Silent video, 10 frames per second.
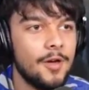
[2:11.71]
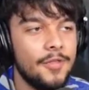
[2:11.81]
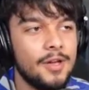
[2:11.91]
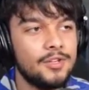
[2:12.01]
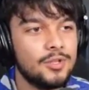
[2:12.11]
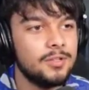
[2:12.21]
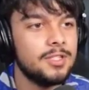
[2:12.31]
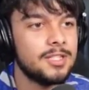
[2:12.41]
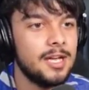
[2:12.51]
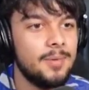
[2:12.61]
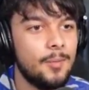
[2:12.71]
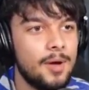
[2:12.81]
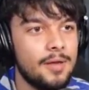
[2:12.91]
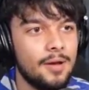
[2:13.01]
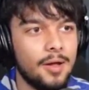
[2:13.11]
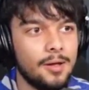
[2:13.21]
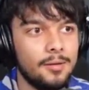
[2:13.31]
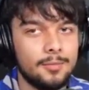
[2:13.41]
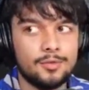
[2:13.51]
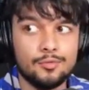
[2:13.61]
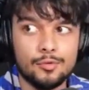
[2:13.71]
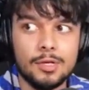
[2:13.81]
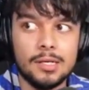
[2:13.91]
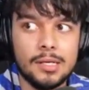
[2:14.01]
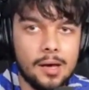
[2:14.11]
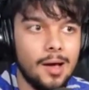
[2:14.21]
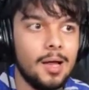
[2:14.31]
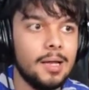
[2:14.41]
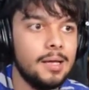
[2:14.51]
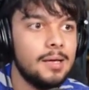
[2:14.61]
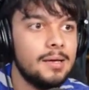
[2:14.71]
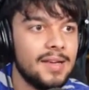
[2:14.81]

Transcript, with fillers: I think I tried this game out when it, like, was really early,